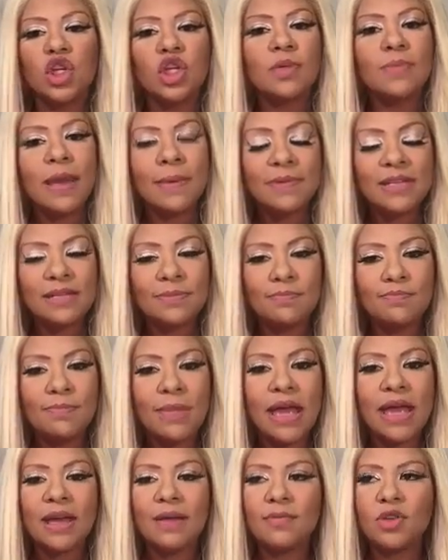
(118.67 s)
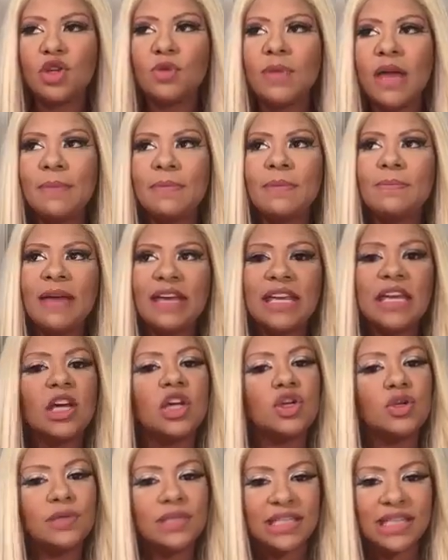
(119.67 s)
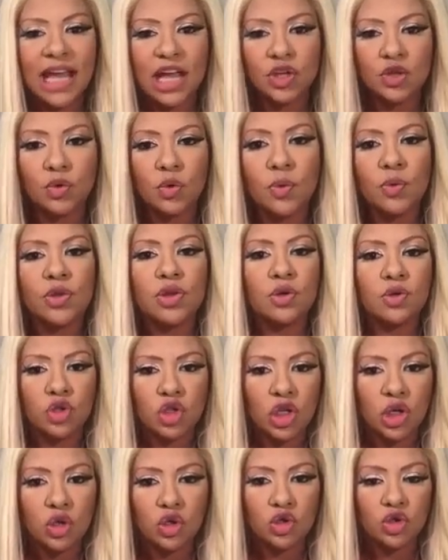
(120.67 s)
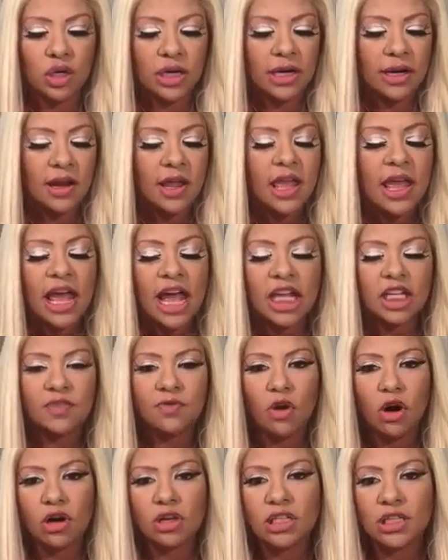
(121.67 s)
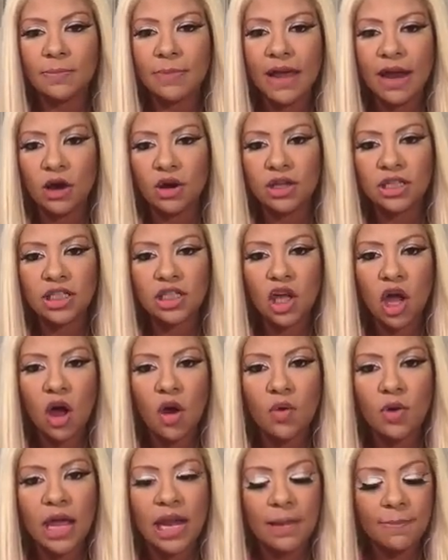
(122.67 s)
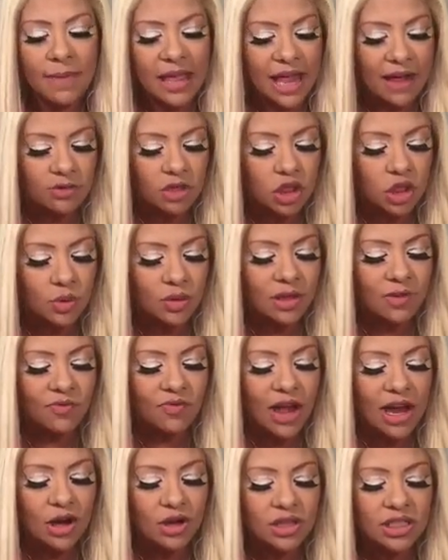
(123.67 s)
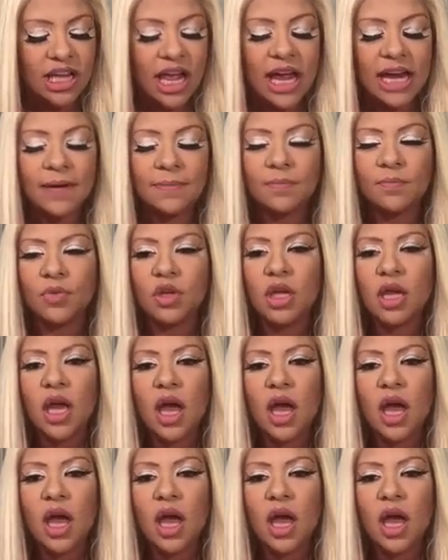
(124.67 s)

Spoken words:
you may be making a new schedule with your children as far as the parents go, and it may have to do with a fire sign.